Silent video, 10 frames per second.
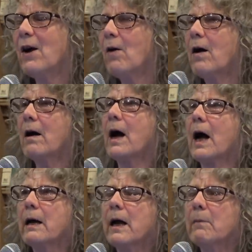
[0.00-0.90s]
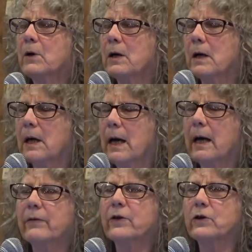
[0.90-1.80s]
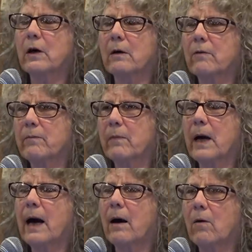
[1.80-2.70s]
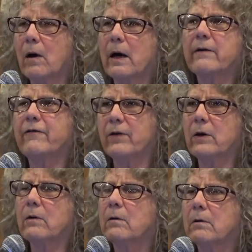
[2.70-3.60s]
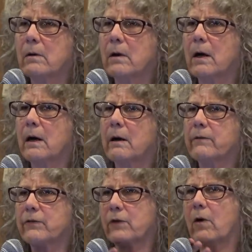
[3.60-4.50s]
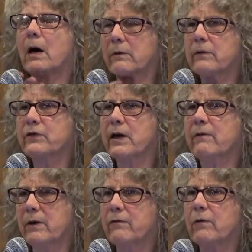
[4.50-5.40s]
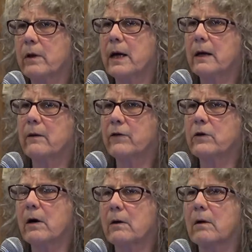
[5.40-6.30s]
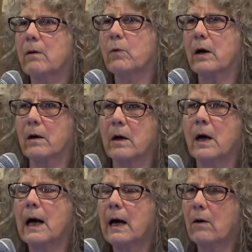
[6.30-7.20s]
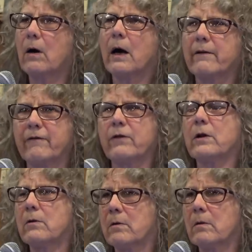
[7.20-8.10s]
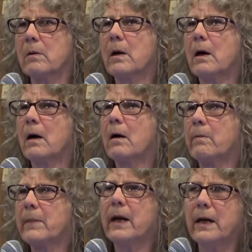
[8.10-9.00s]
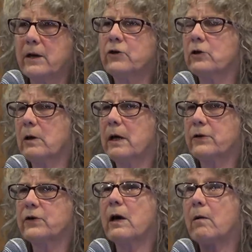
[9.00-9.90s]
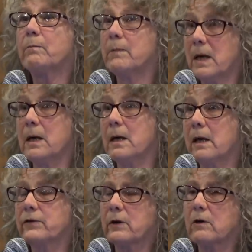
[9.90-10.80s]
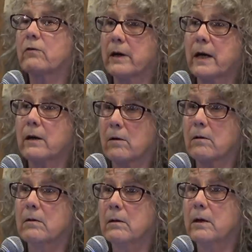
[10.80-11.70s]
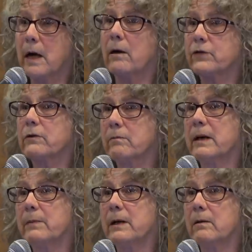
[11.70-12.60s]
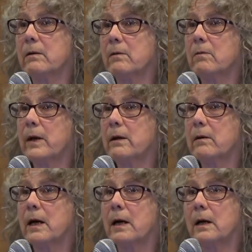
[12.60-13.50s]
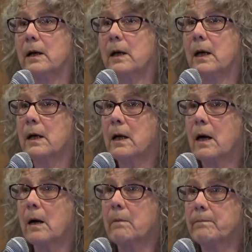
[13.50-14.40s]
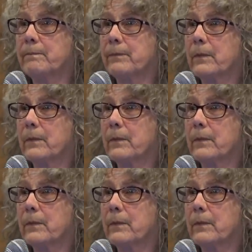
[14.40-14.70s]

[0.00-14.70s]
no, uh, I, I'm going to end the talk with how I feel uh, so I'll save it for the end of the talk where how I feel um, age has helped me as a creator. Yeah, so maybe wait on that. Um,